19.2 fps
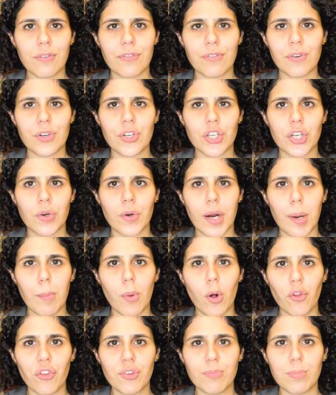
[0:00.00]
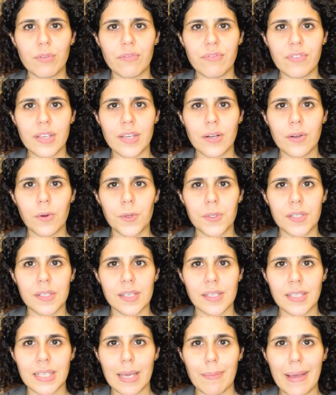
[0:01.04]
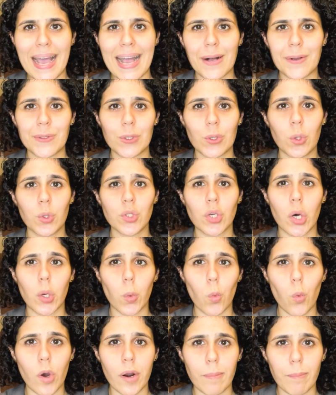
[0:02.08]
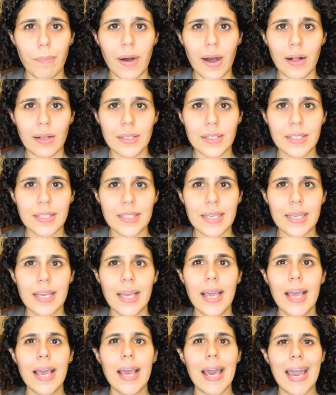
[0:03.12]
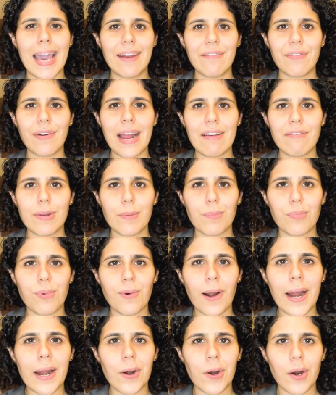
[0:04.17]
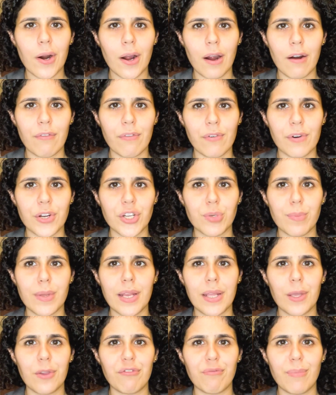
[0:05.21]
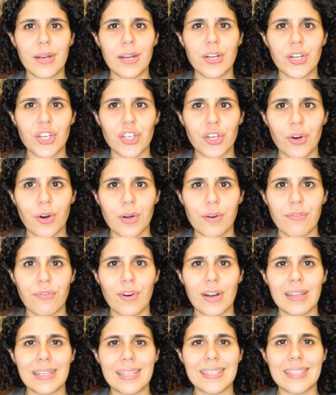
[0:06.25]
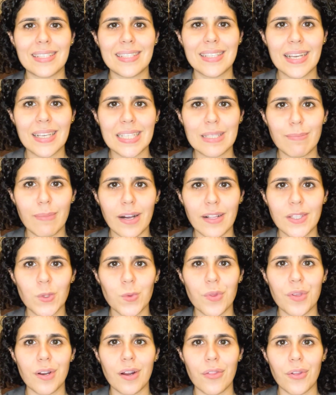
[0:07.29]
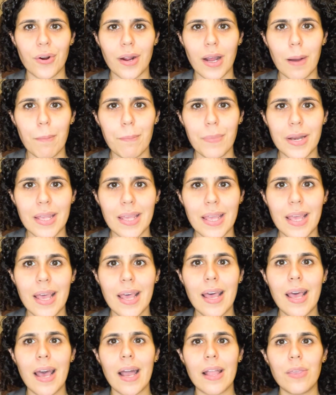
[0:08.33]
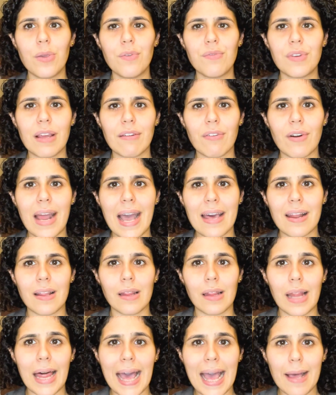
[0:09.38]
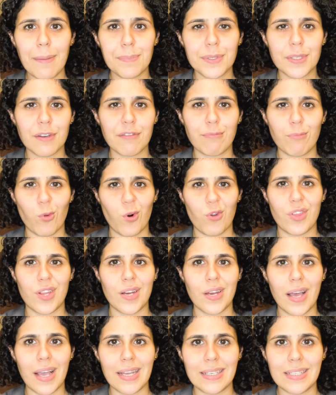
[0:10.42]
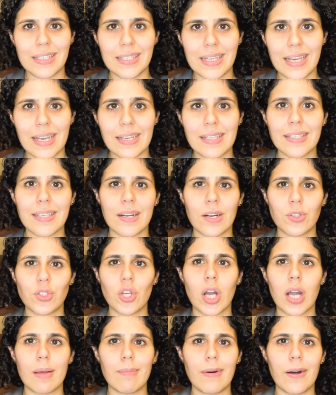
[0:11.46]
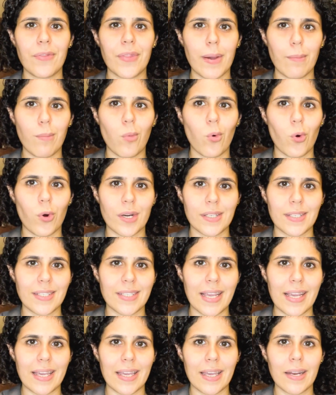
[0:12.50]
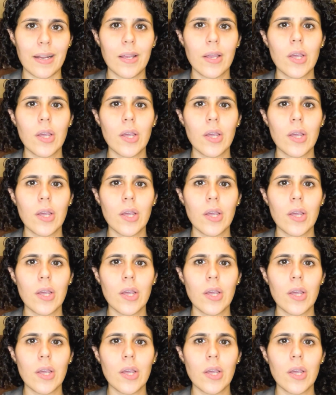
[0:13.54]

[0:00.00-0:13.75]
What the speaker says: for insuring multiple vehicles in the same household on one policy, and for having prior coverage, meaning you've been insured for at least 6 months with another company, and you've never had a lapse of more than 90 days, and I'll talk about that more in a second.